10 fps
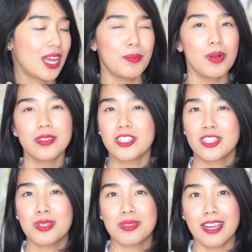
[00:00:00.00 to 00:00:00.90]
I'm always
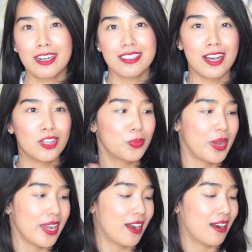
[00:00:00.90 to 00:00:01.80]
just too scared to color
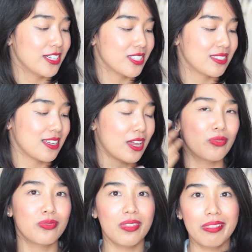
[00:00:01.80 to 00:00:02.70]
my hair. I just kind
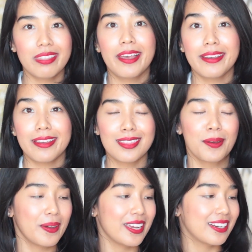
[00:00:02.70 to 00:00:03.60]
of like it
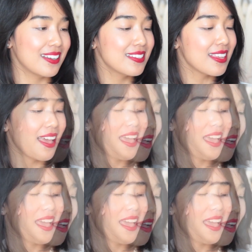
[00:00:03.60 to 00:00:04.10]
the way it is.